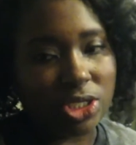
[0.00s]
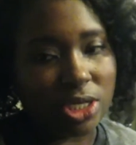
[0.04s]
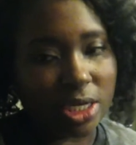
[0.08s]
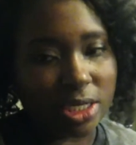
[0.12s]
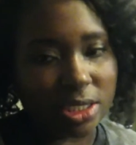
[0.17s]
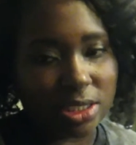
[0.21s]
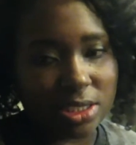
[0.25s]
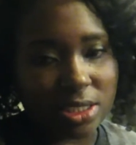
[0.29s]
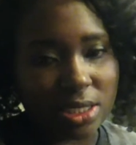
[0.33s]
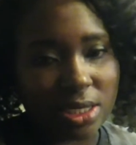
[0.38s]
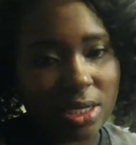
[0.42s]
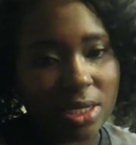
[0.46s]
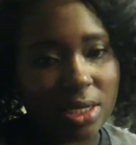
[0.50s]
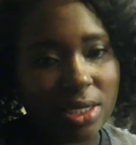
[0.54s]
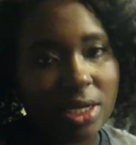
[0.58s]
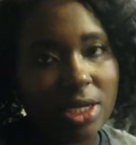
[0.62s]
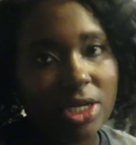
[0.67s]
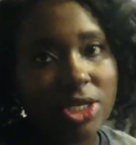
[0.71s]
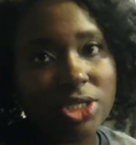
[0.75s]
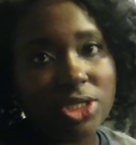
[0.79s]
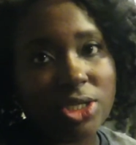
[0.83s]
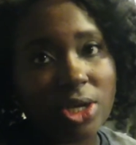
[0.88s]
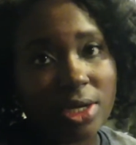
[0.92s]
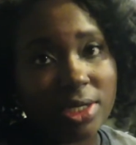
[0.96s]
Justin
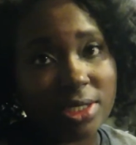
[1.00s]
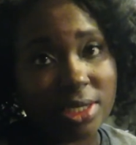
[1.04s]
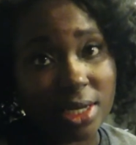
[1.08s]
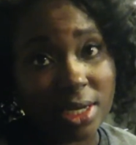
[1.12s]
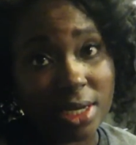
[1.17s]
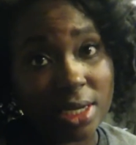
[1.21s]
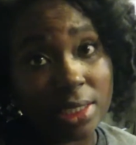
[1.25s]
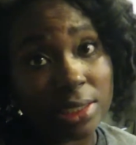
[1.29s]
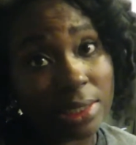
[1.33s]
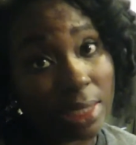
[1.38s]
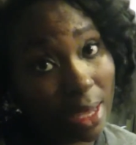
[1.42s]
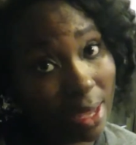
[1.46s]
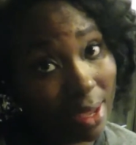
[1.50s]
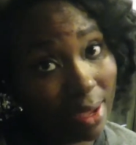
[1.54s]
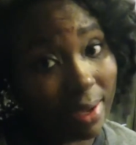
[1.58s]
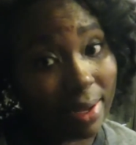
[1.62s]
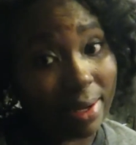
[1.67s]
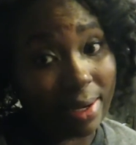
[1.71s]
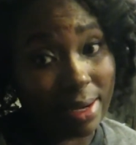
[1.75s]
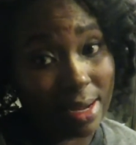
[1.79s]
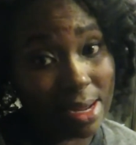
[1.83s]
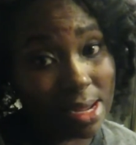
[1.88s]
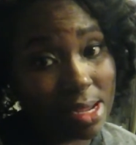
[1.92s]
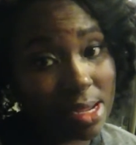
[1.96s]
and he starts getting his
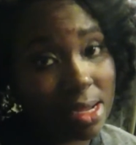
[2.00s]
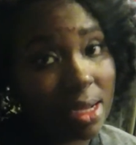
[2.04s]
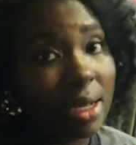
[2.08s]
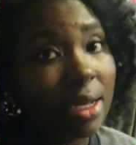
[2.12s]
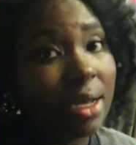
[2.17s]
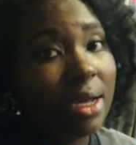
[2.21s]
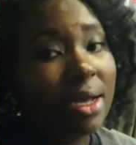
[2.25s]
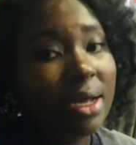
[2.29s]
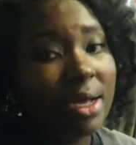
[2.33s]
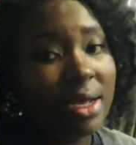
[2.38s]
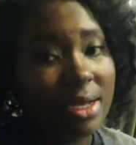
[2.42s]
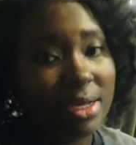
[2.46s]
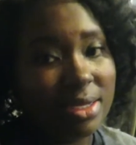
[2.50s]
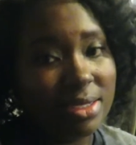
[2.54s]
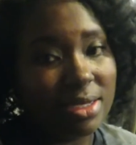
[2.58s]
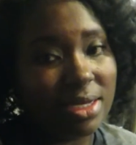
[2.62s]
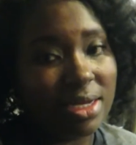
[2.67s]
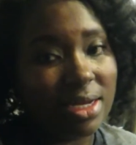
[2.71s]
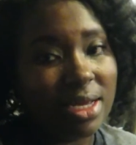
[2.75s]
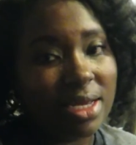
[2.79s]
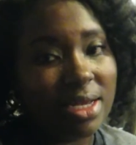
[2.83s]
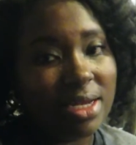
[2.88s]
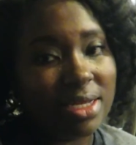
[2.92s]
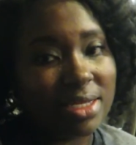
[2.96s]
candy, he's
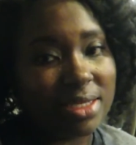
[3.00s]
going to get